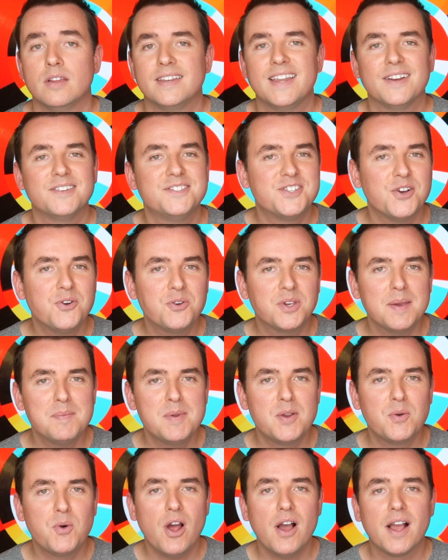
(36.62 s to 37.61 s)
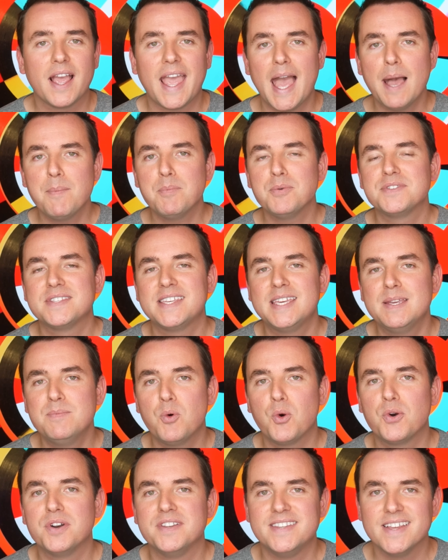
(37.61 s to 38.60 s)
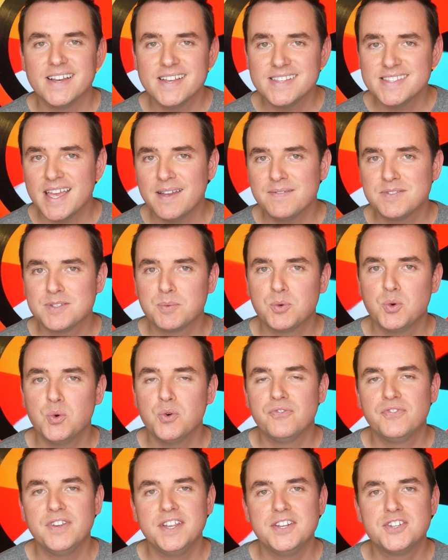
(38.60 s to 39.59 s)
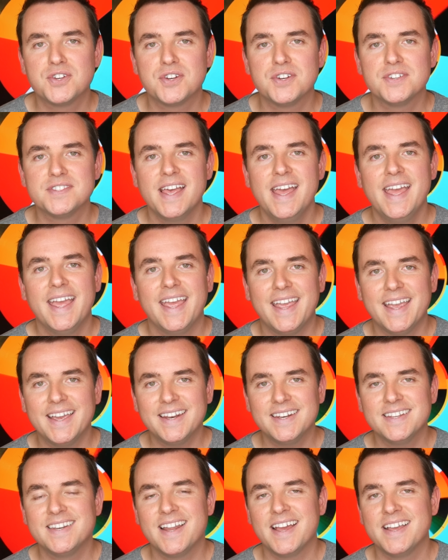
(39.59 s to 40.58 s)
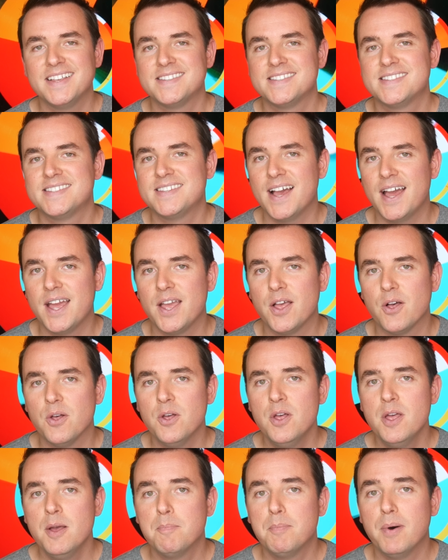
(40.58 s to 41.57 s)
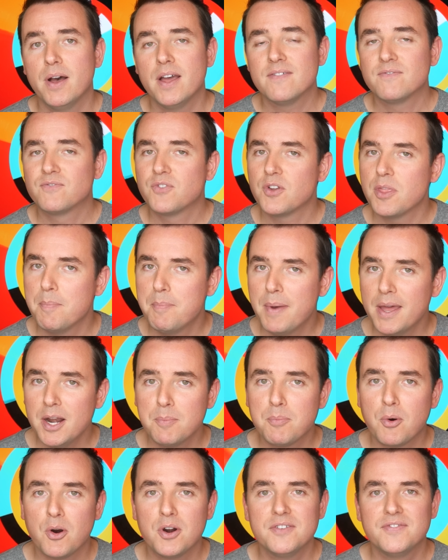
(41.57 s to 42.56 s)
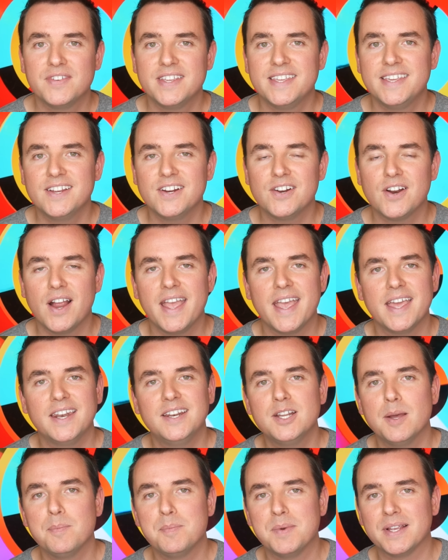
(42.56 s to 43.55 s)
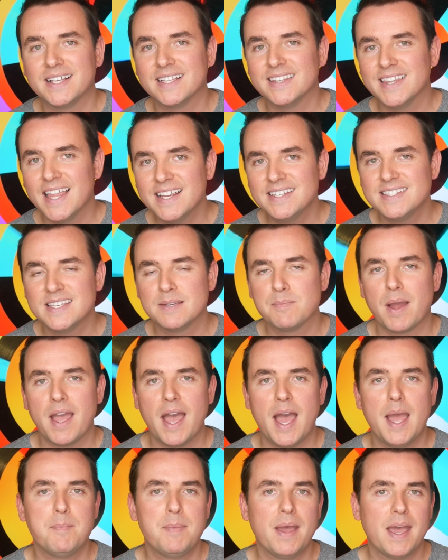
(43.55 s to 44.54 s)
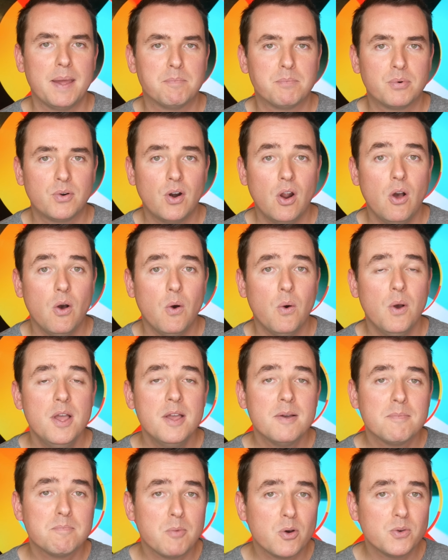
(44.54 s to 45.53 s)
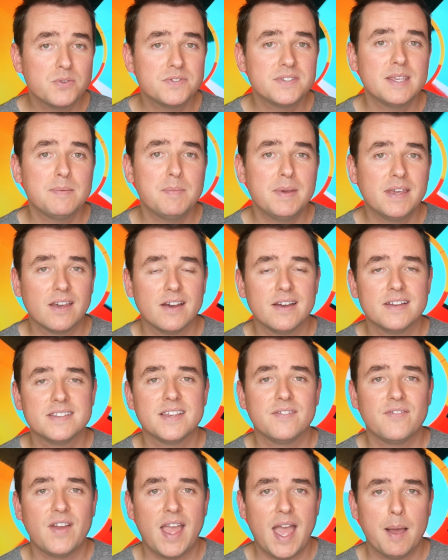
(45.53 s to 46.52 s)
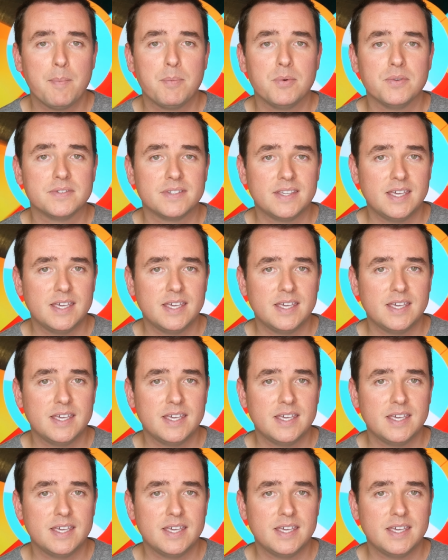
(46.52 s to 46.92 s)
Now don't get me wrong, Apple's keyboard does have some cool features and a nice style, but for the better part of a year I ended up neglecting my iPad Pro mostly because of Apple's